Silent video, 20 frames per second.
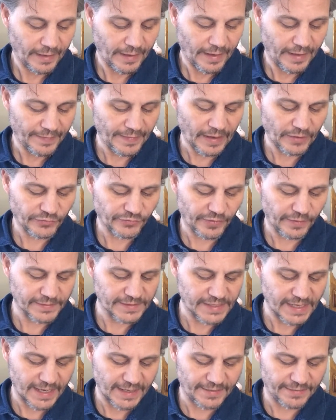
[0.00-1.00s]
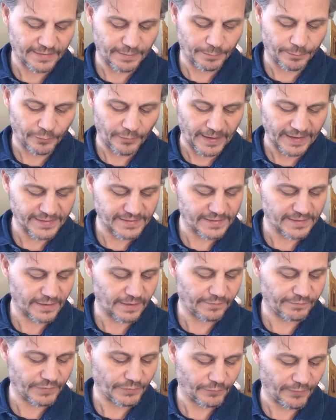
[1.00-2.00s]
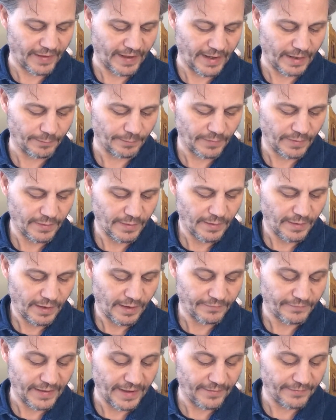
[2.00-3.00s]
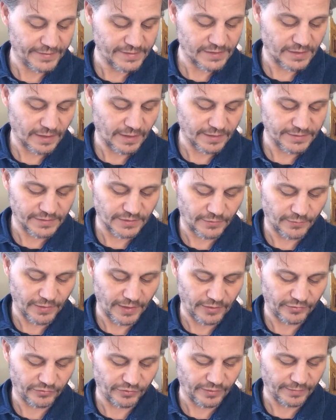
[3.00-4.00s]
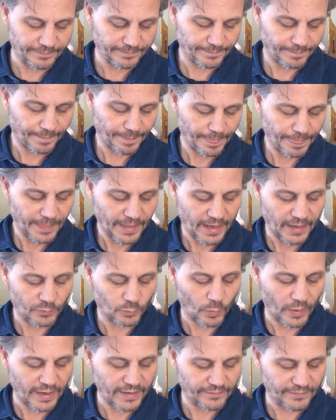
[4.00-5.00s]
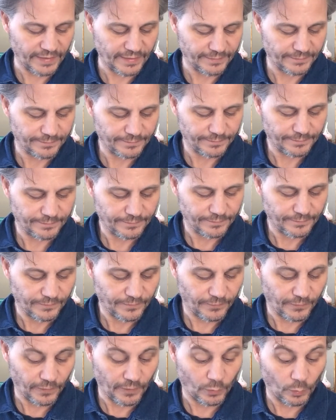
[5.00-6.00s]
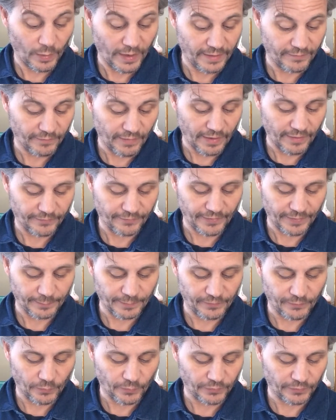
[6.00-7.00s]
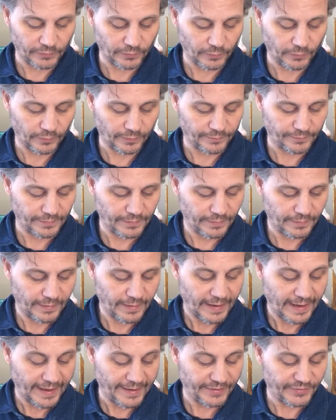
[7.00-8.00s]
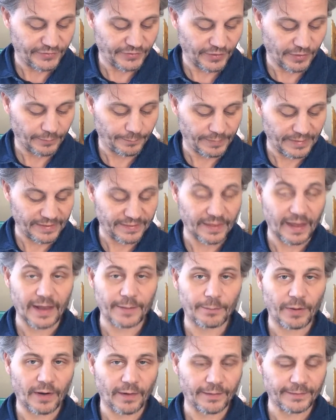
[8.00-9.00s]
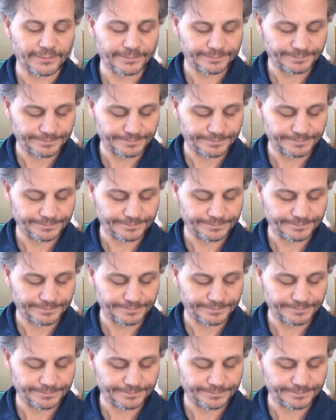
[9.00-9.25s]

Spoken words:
And thou shalt take the breast of the ram of Aaron's consecration, and wave it for a wave offering before the Lord, and it shall be thy part.